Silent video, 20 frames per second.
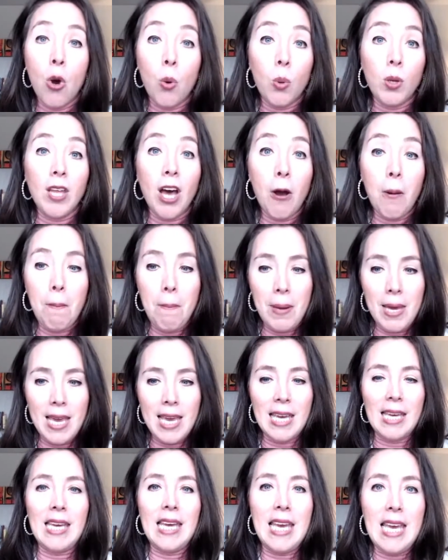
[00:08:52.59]
without
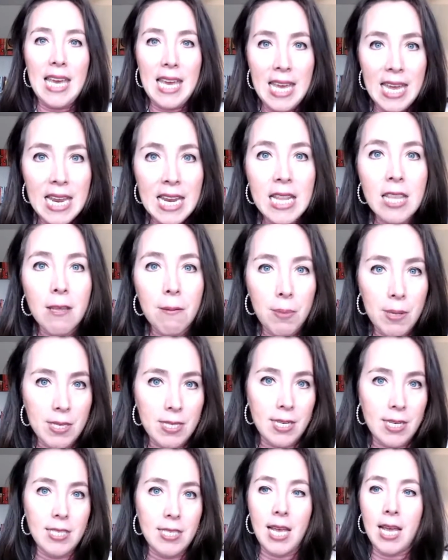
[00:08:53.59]
being in the
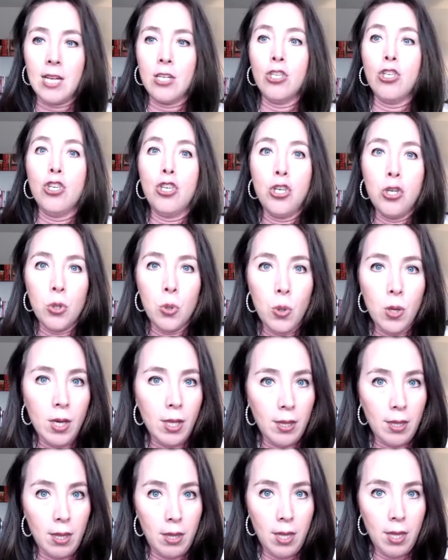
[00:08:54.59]
business and
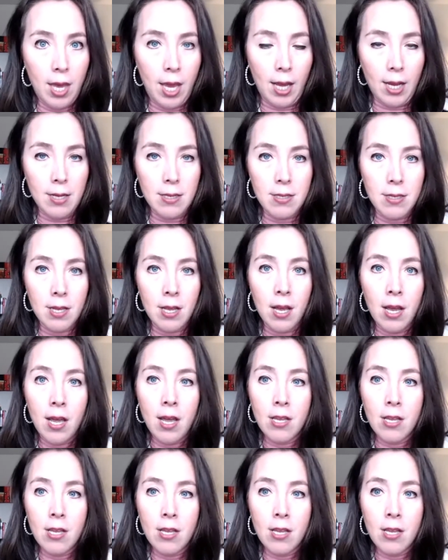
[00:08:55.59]
doing the things.